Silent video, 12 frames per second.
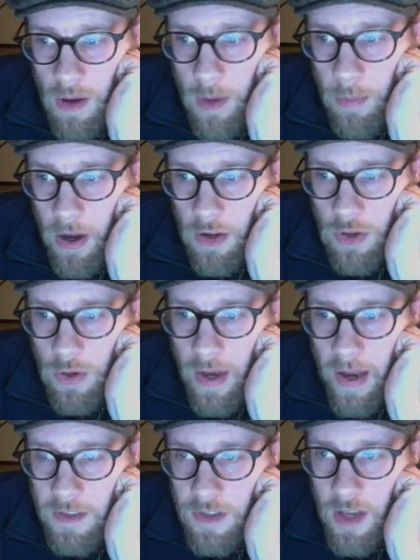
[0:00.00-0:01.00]
upon you
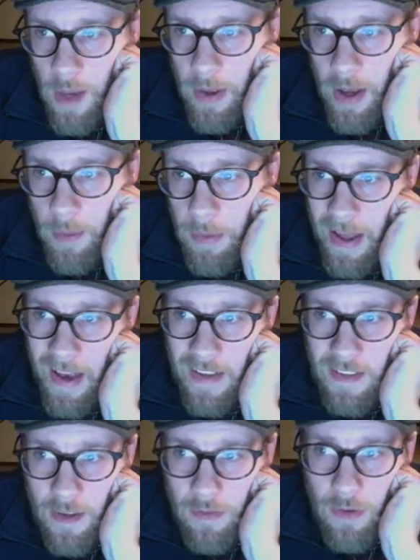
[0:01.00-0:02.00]
guys coming up and
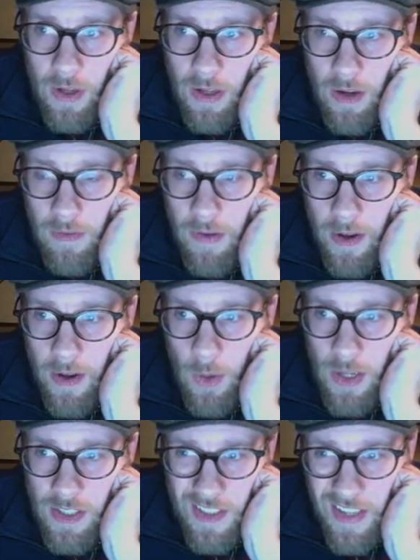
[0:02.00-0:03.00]
asking for clarifying
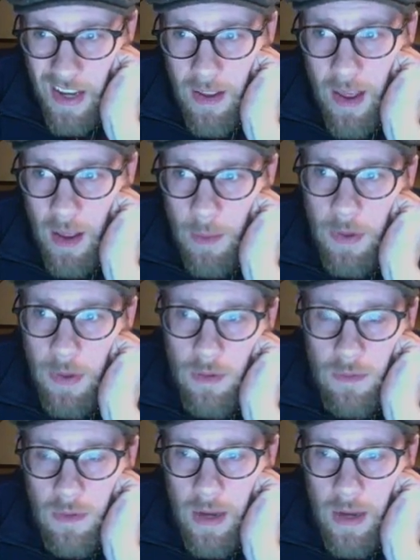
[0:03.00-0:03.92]
questions. I'll help you.